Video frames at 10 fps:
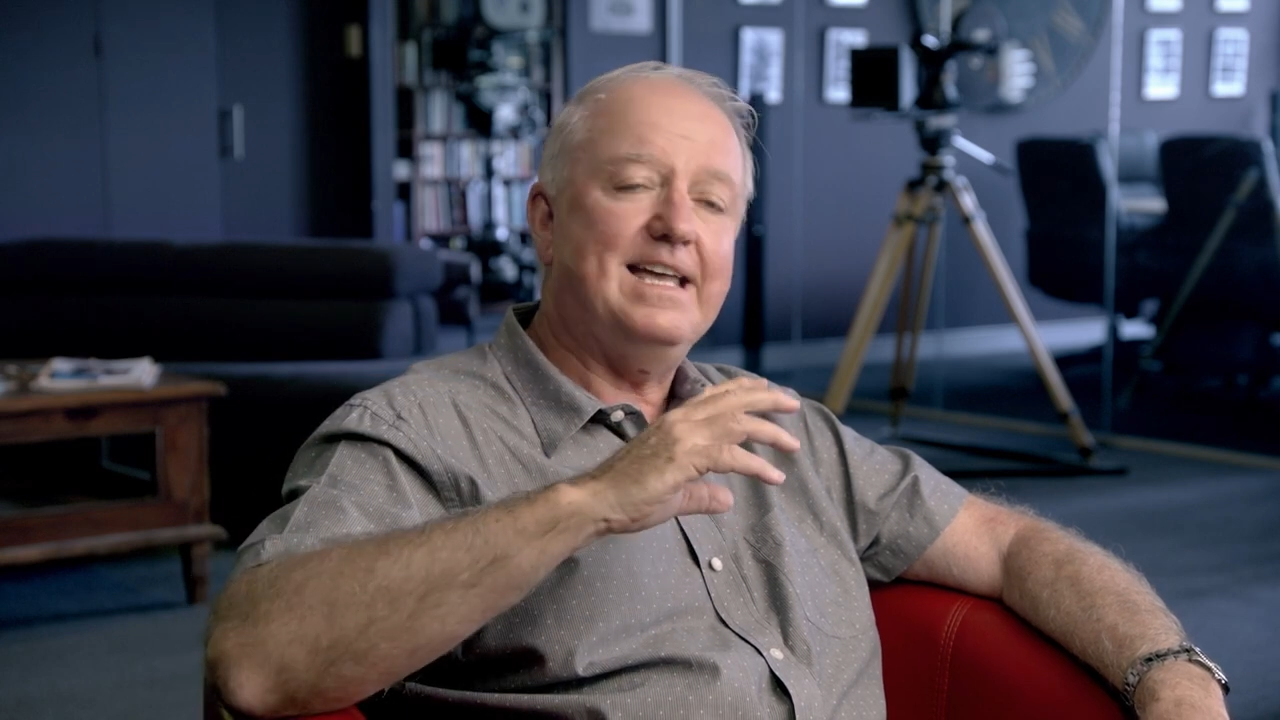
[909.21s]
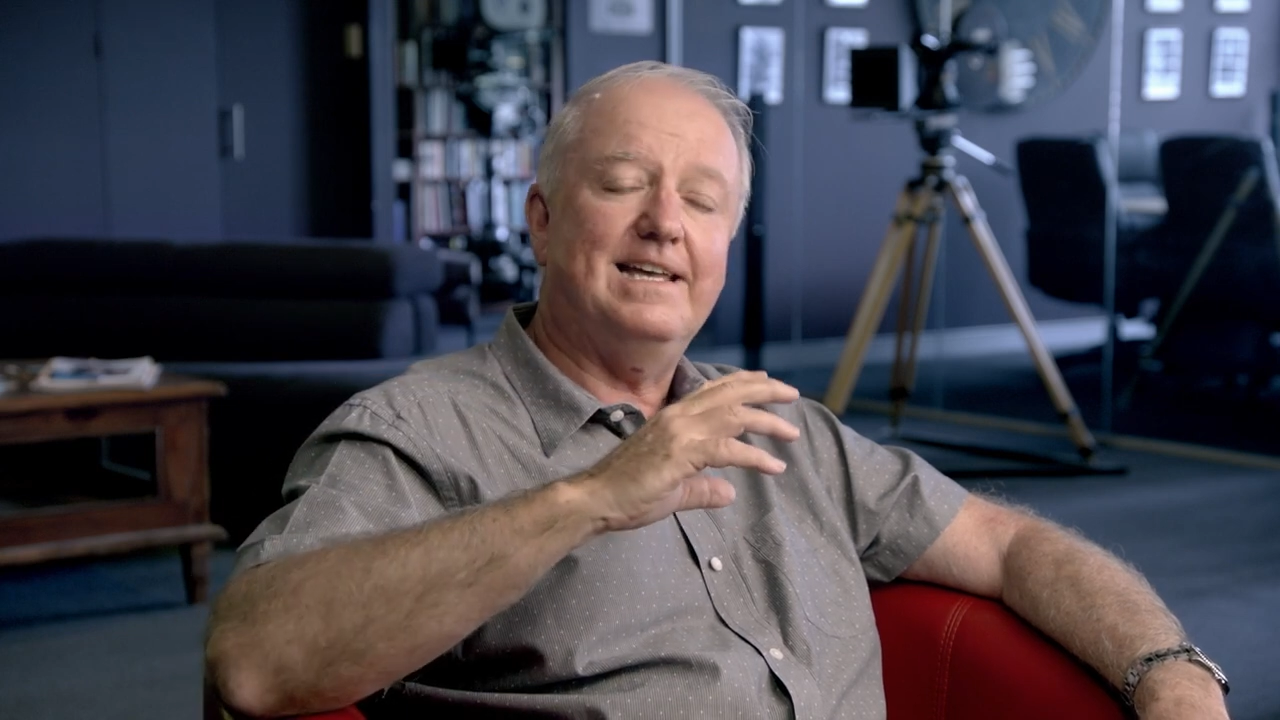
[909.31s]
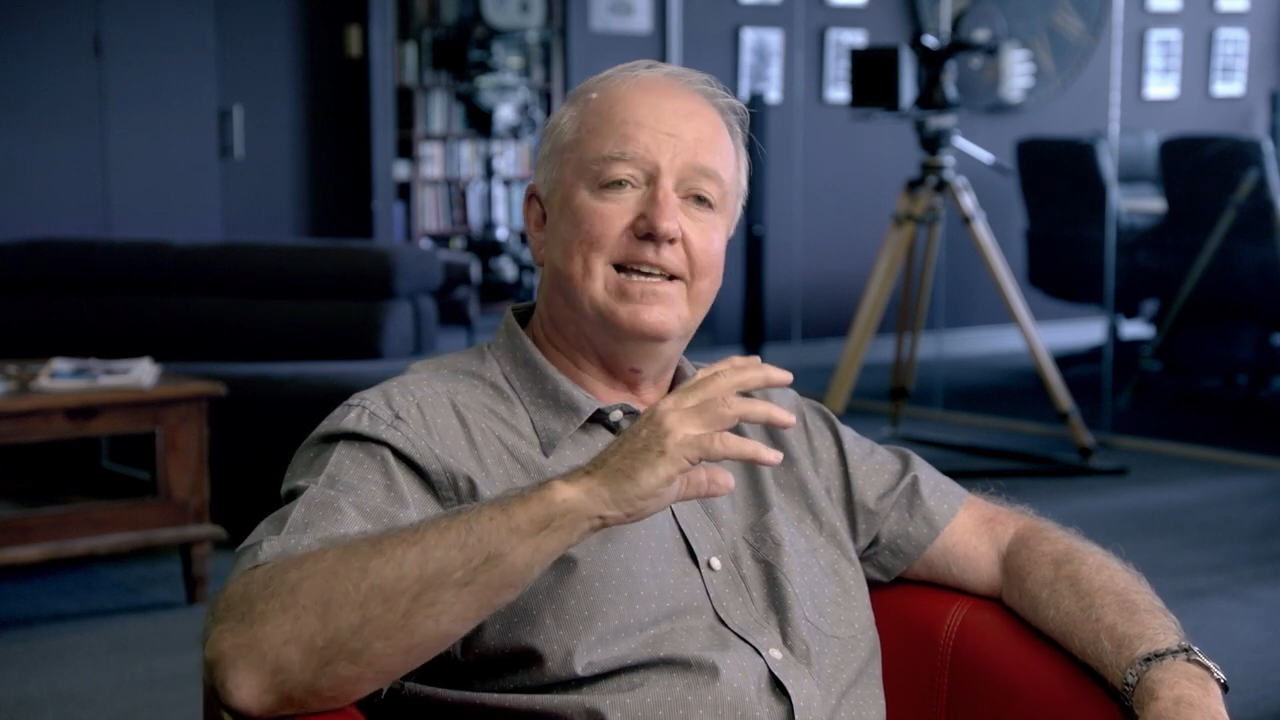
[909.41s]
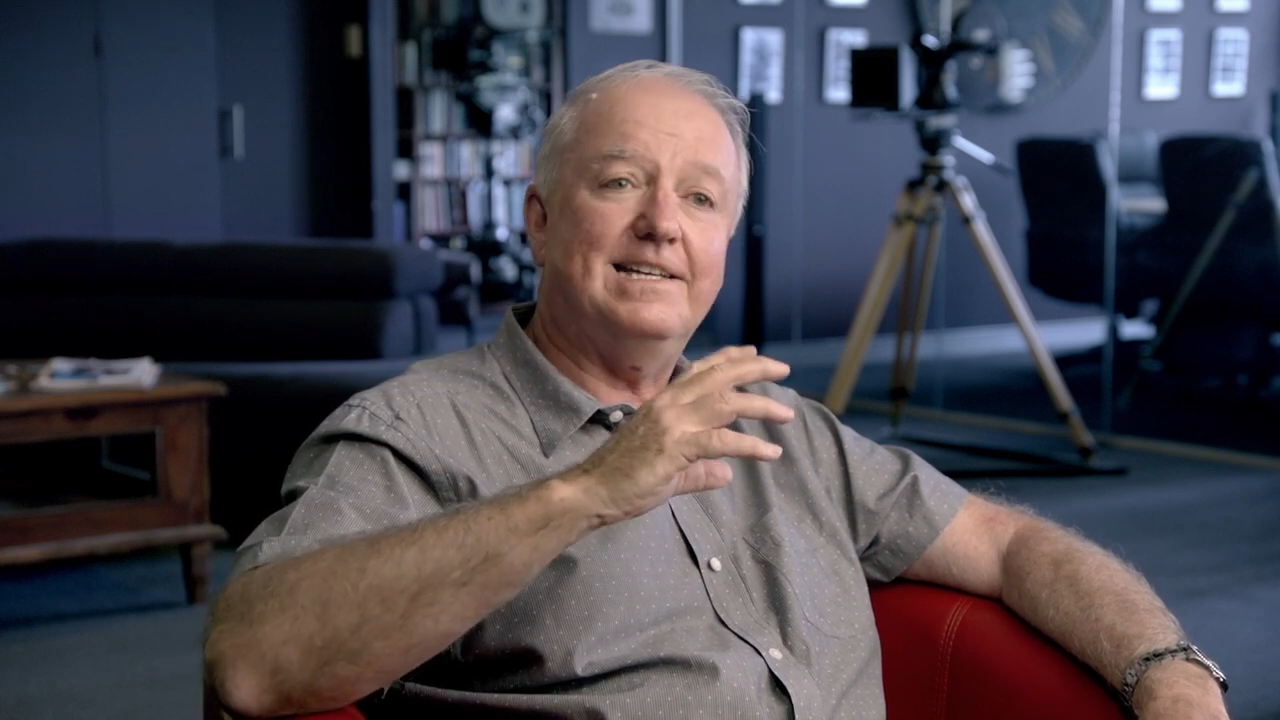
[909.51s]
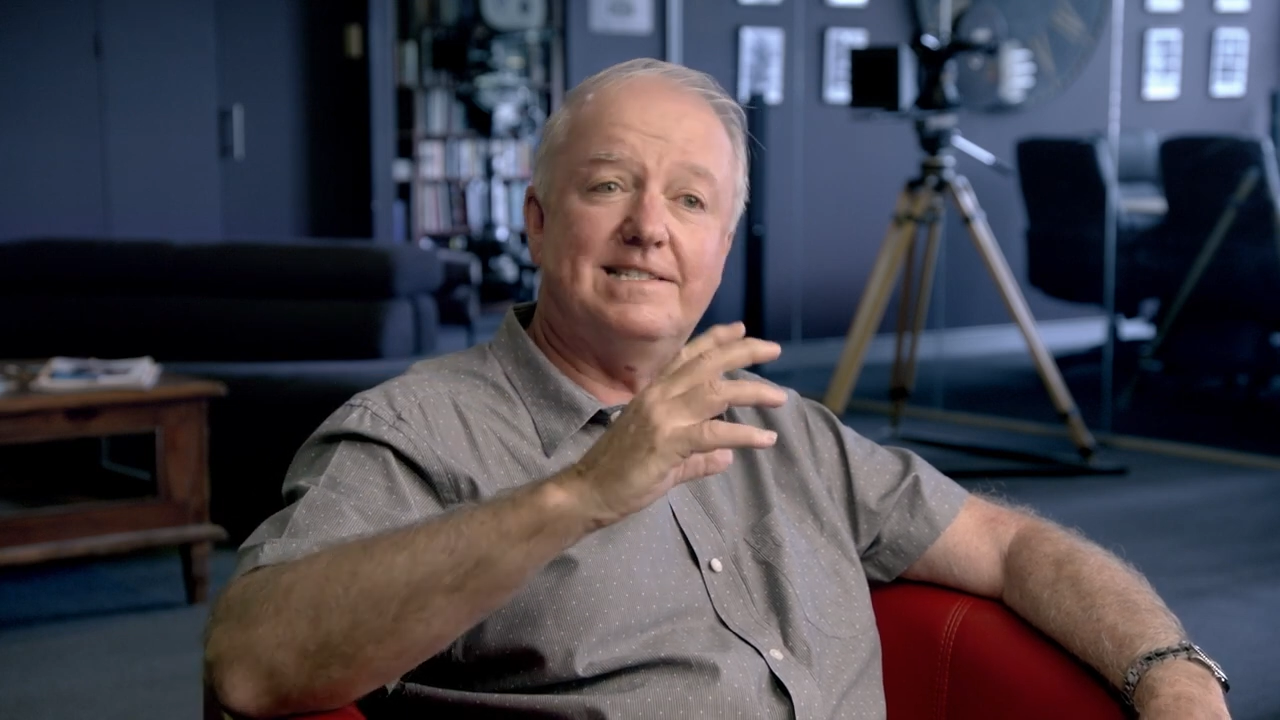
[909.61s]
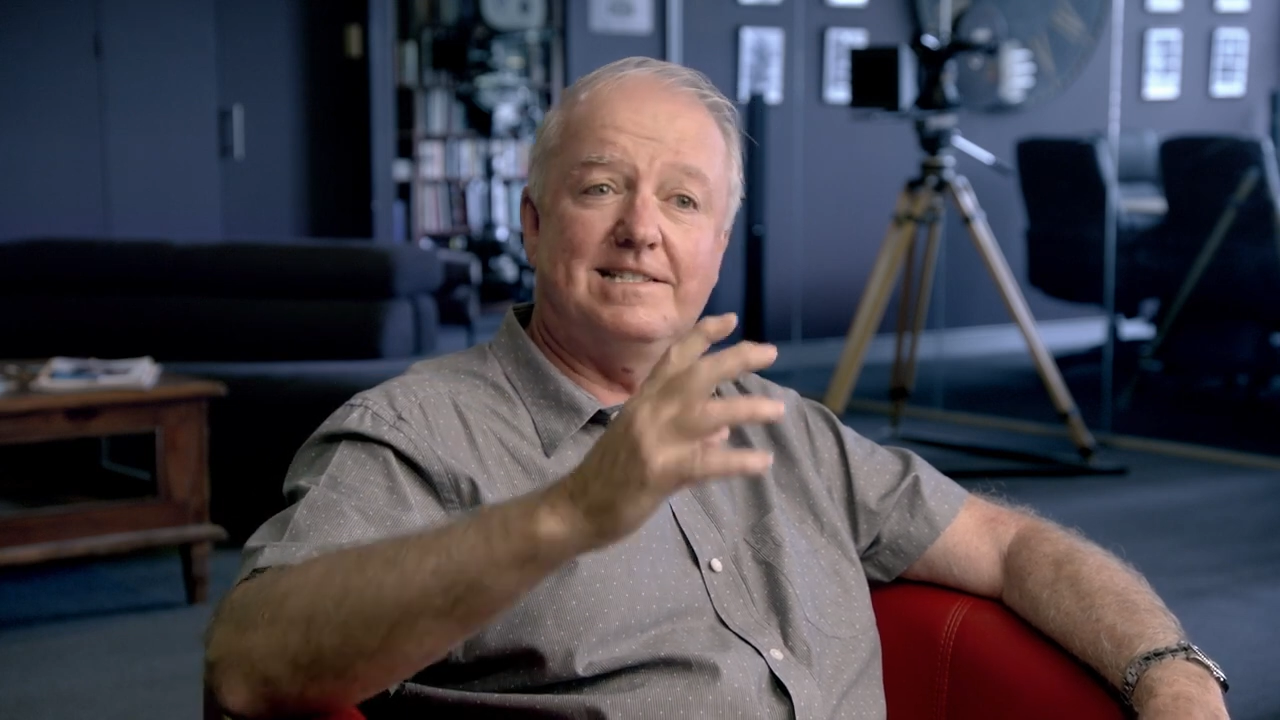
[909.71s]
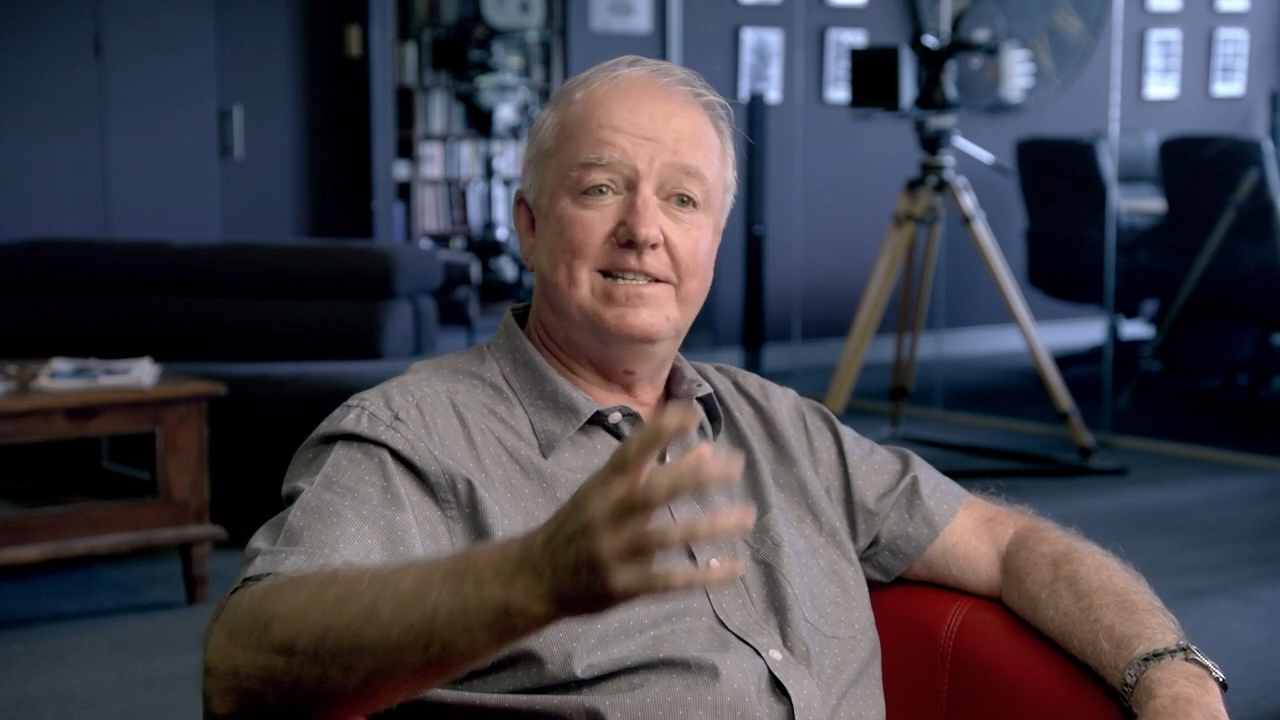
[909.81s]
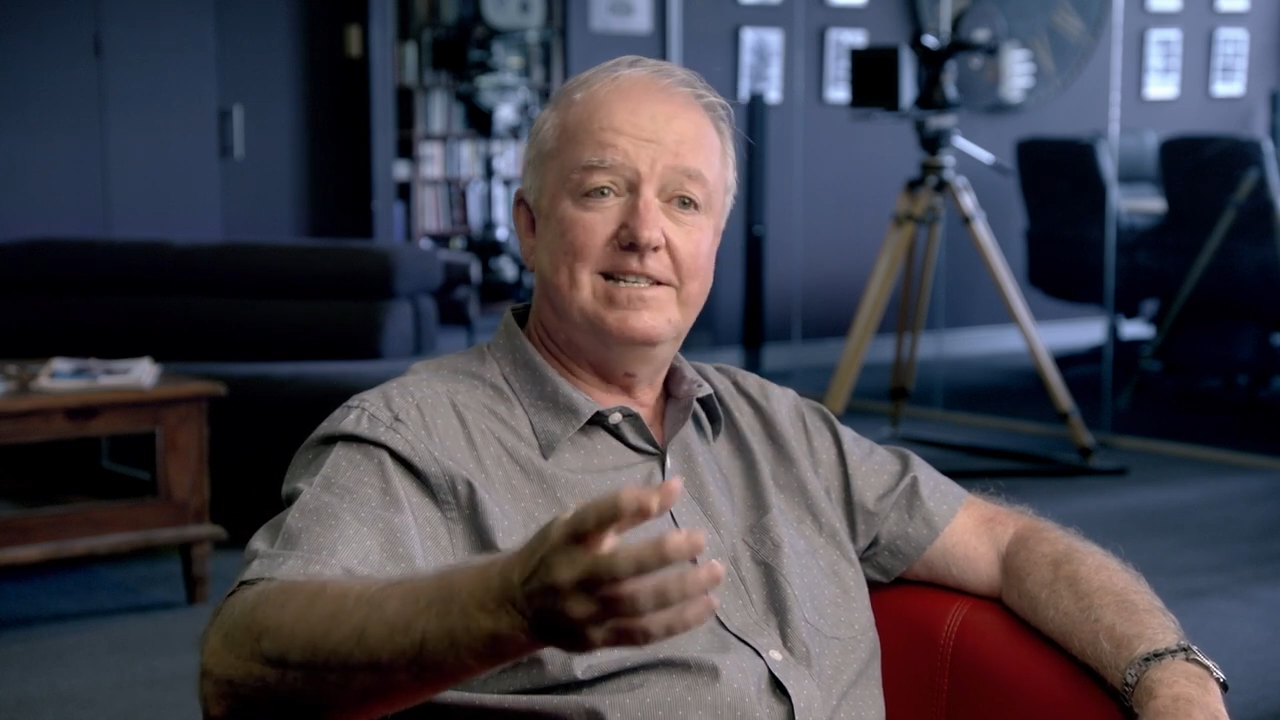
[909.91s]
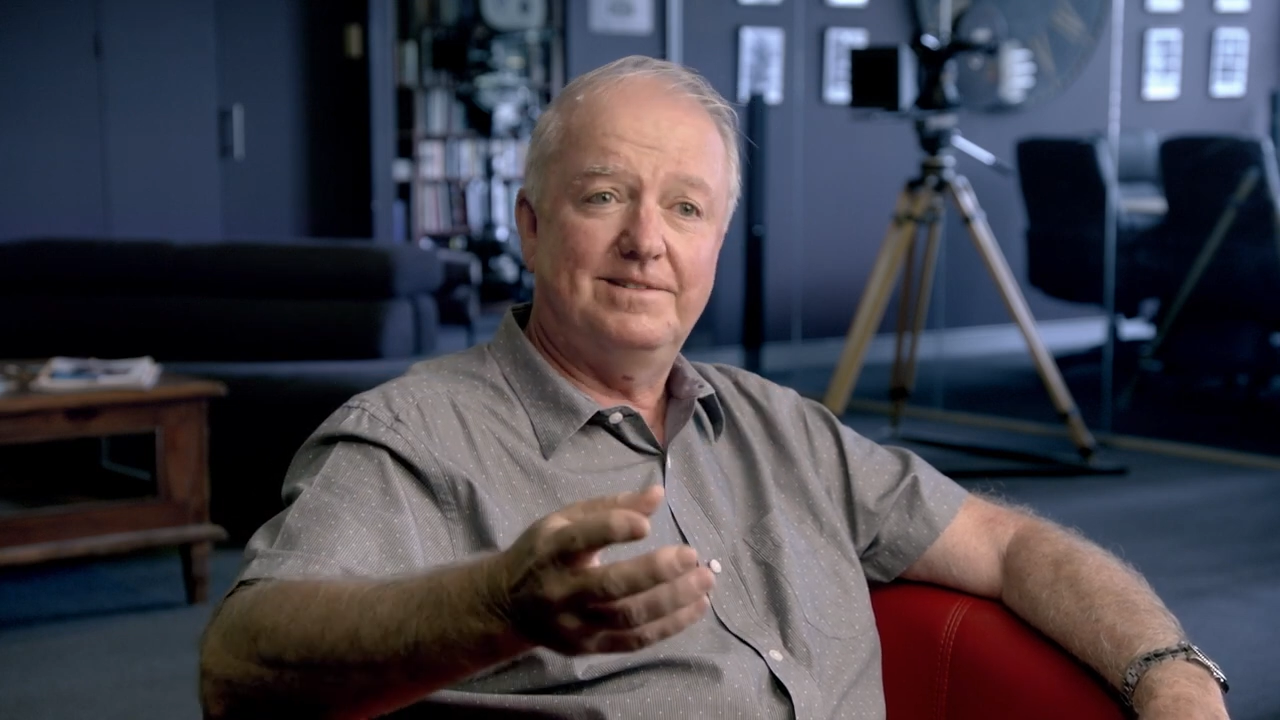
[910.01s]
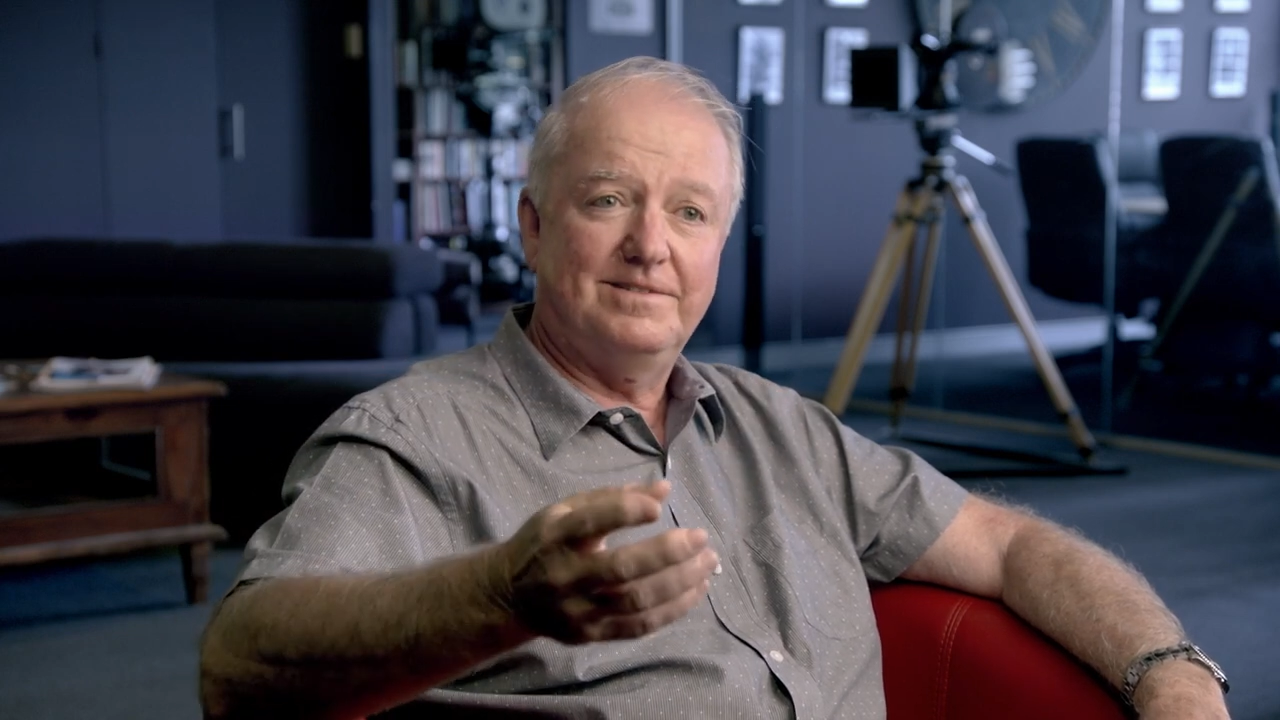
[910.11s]

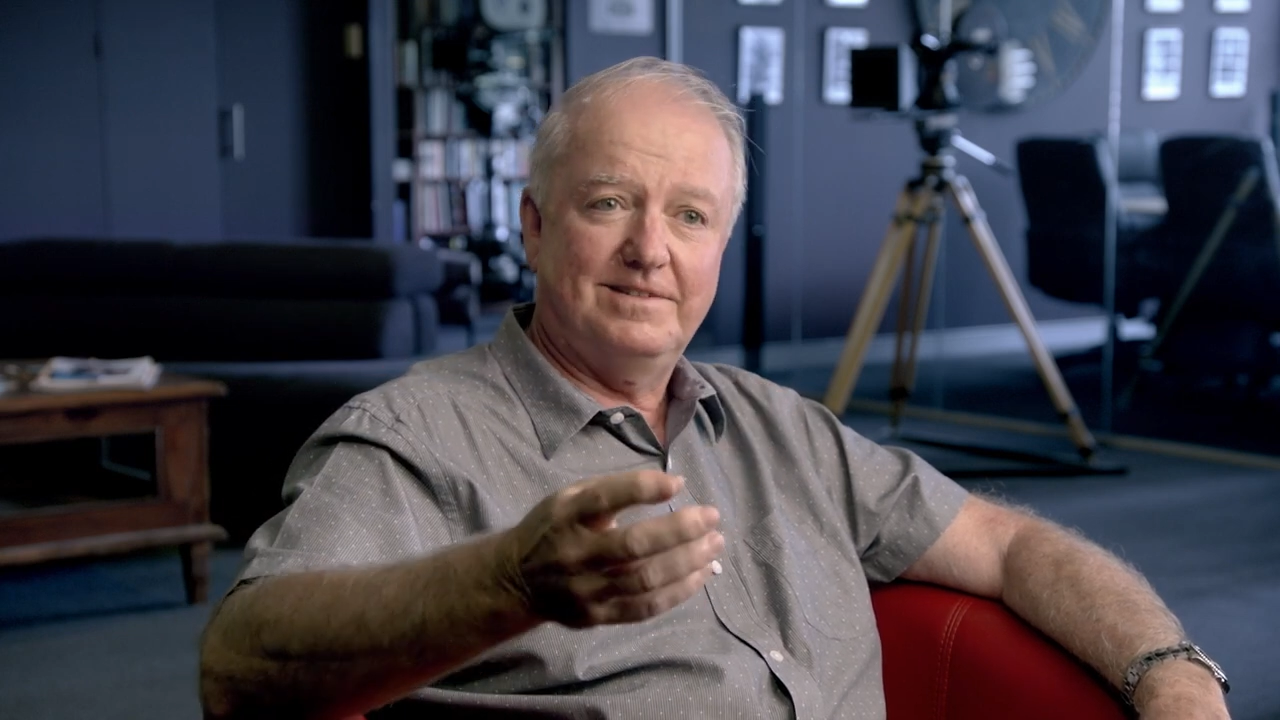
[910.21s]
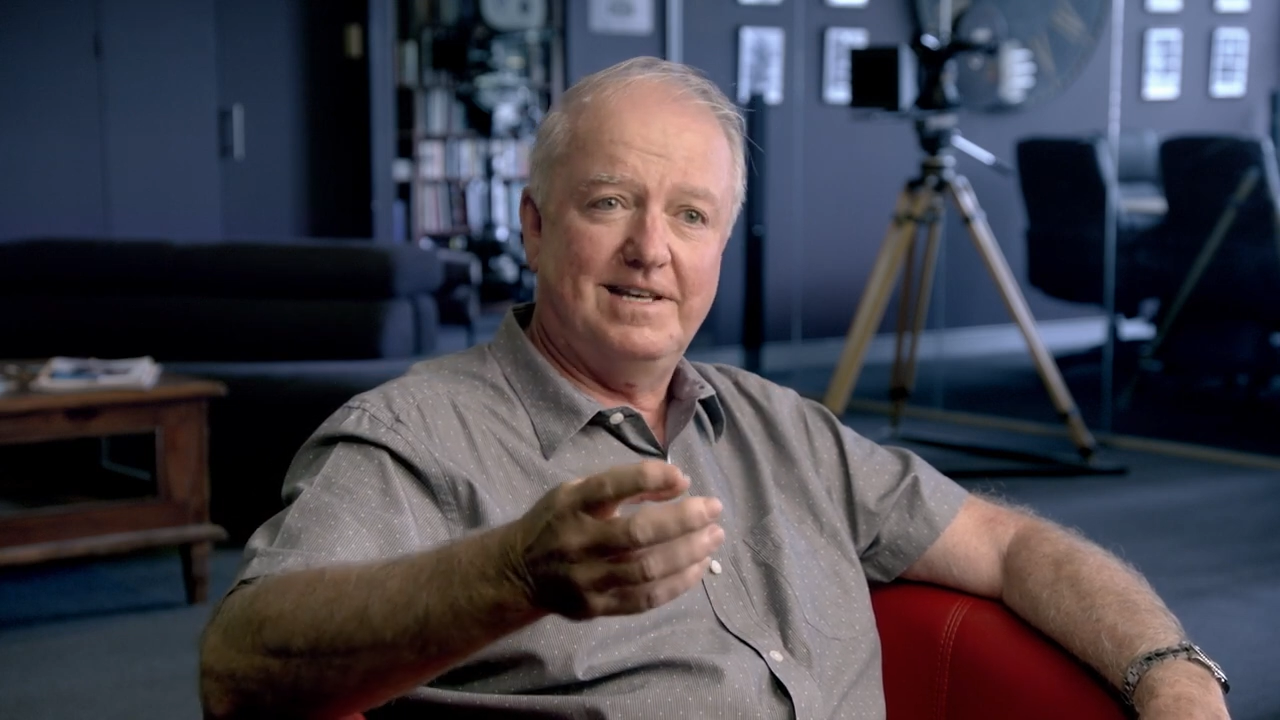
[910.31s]
ASC